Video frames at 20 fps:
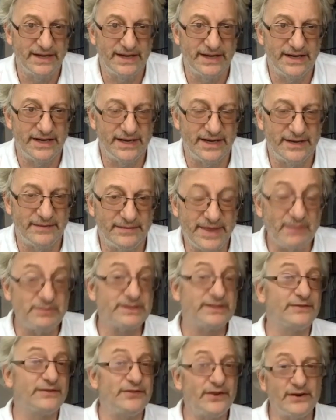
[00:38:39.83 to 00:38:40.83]
That
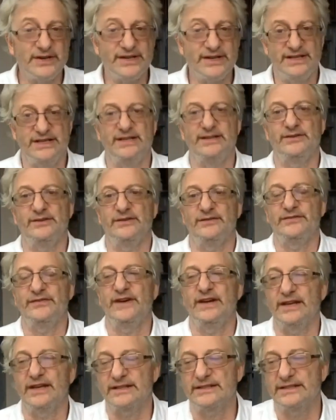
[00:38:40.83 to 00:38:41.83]
was the very year, in
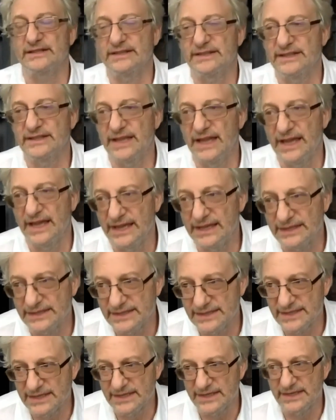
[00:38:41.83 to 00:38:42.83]
fact, that
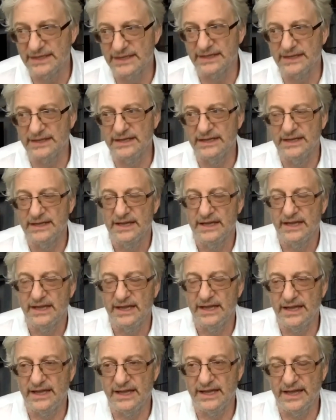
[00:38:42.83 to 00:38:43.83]

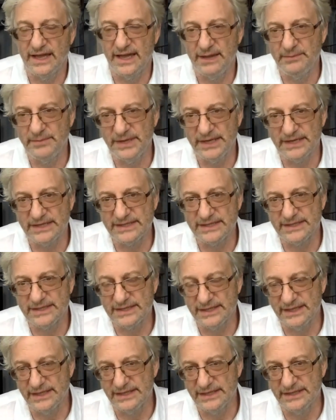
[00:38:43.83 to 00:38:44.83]
MBS
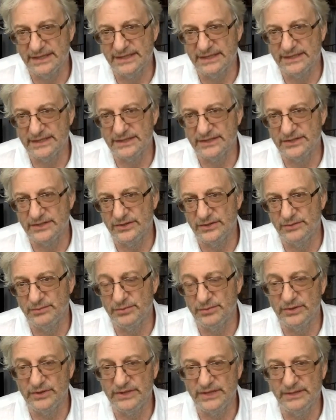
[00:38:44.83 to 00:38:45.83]
decided to
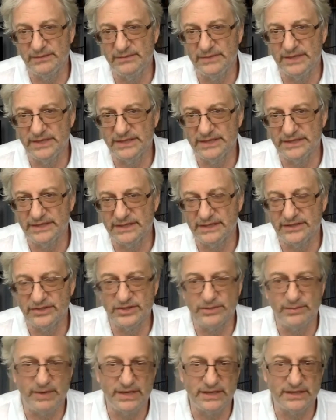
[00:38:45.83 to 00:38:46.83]
brutally murder
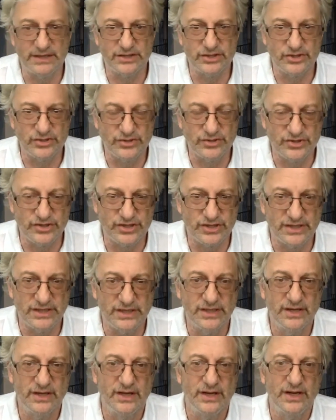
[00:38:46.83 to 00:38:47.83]
Jamal Khashoggi,
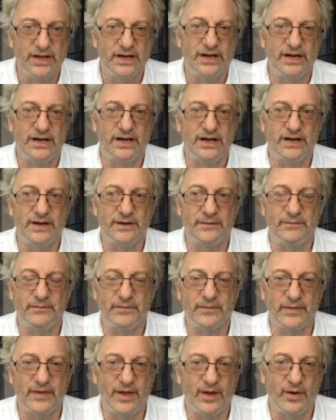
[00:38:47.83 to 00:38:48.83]

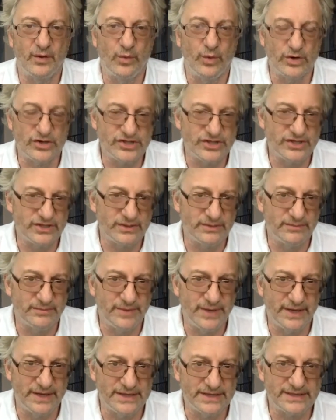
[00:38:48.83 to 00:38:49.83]
a
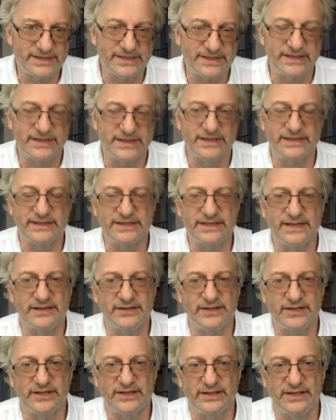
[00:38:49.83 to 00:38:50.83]
Washington-based
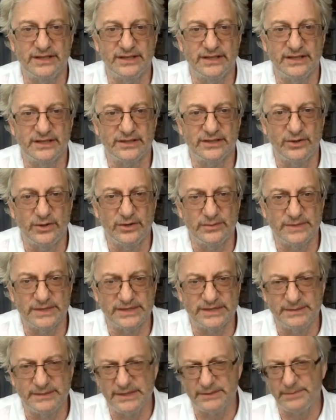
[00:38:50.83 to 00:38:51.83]
Saudi
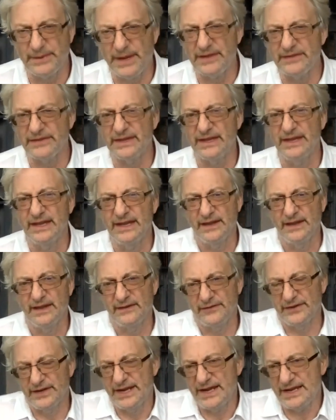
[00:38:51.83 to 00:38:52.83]
columnist. I mean, it's about,
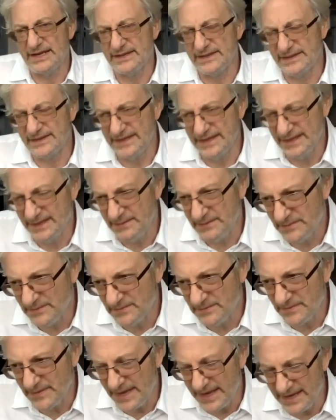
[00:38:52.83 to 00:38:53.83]
forget the
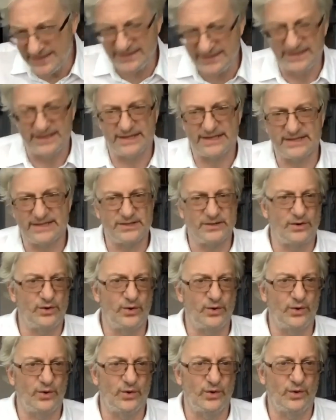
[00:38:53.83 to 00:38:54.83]
ethics
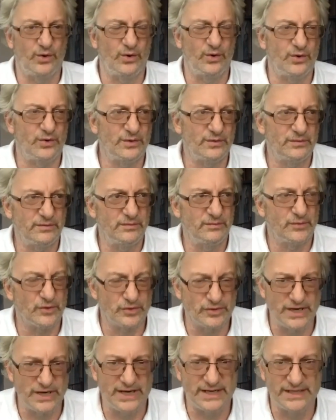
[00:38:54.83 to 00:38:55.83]
or
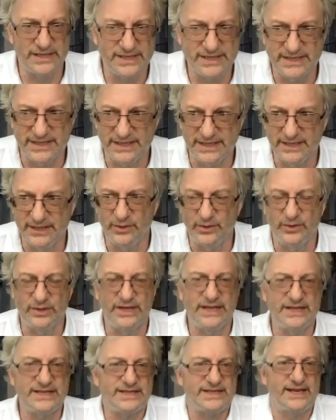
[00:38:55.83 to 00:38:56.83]
morality,
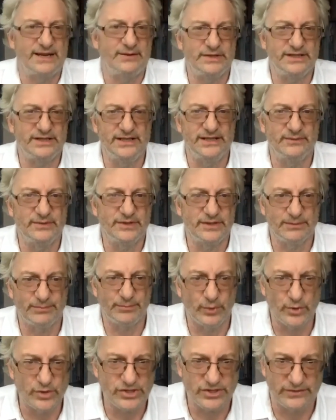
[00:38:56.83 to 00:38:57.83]
or let's say we're dealing with the
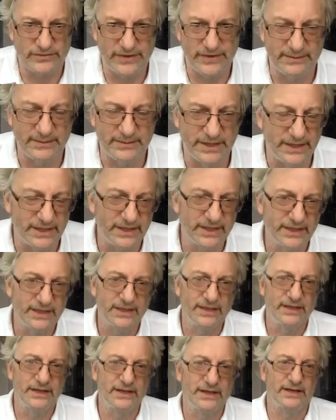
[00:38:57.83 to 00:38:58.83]
Borgia family
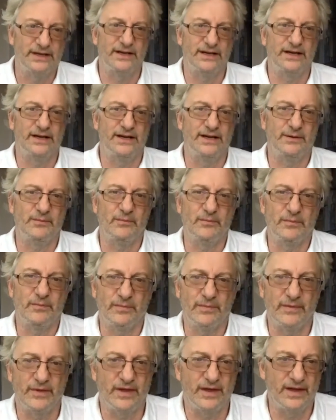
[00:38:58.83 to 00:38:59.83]

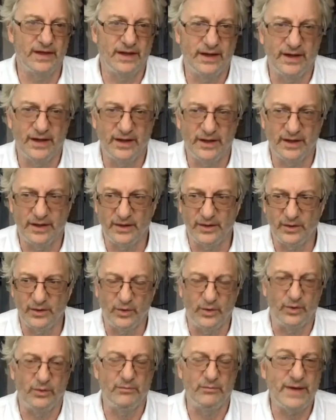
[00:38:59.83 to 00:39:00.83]
or